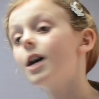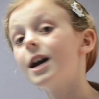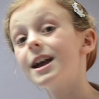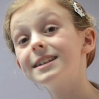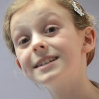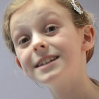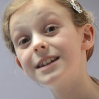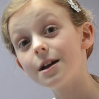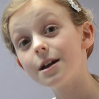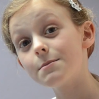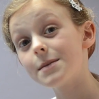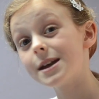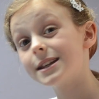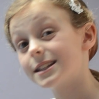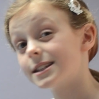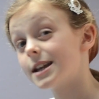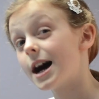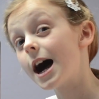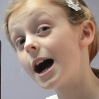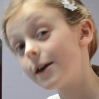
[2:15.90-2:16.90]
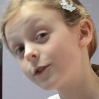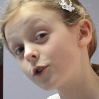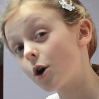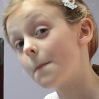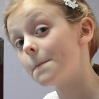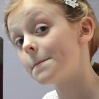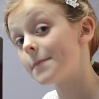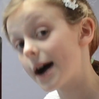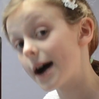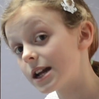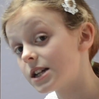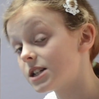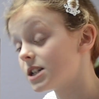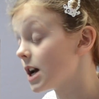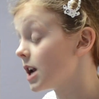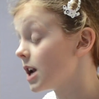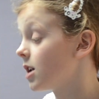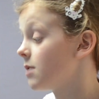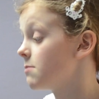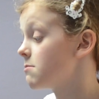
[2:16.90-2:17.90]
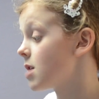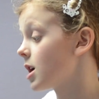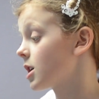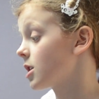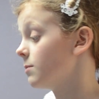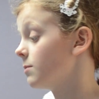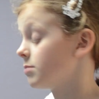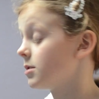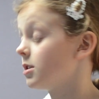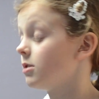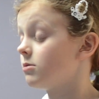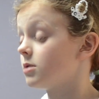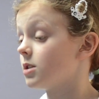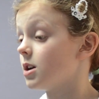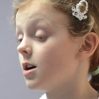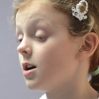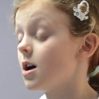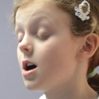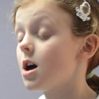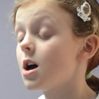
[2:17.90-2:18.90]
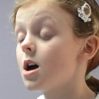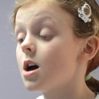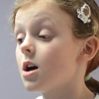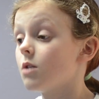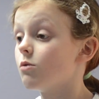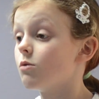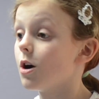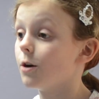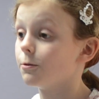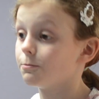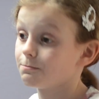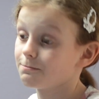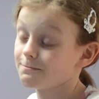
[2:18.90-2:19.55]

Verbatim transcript: Isn't it amazing that I've got my shell on my computer? Well,